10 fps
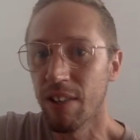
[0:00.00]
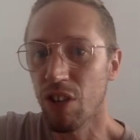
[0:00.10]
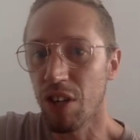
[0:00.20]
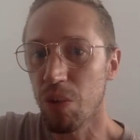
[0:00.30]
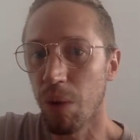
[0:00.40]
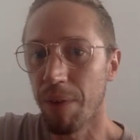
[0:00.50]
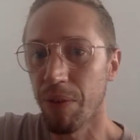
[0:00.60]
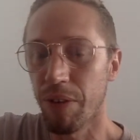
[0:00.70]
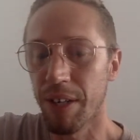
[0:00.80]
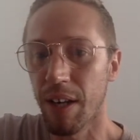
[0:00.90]
Just
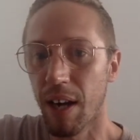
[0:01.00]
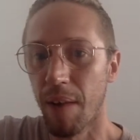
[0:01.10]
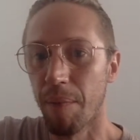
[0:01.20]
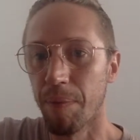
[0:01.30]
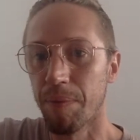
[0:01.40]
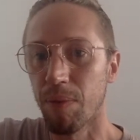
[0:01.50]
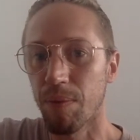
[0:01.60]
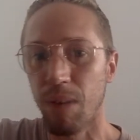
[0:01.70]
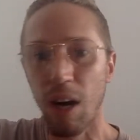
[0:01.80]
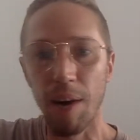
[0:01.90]
wondering.
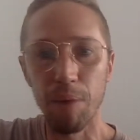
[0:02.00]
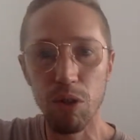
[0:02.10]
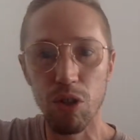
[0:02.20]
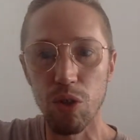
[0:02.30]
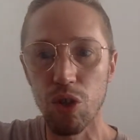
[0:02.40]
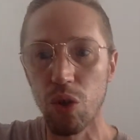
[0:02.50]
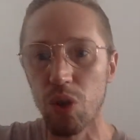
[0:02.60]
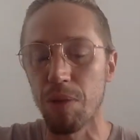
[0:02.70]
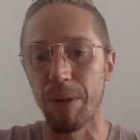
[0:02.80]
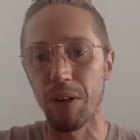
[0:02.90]
I'm not too
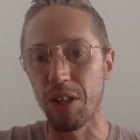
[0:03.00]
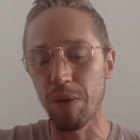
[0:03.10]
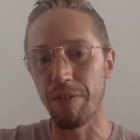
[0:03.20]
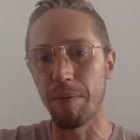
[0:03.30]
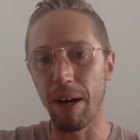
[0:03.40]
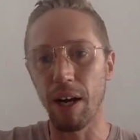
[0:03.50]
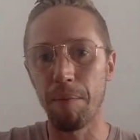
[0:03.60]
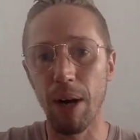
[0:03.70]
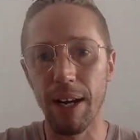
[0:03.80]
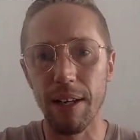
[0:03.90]
sure, to be honest with you, mate. I
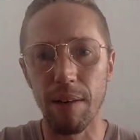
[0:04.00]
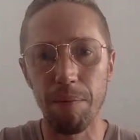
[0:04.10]
might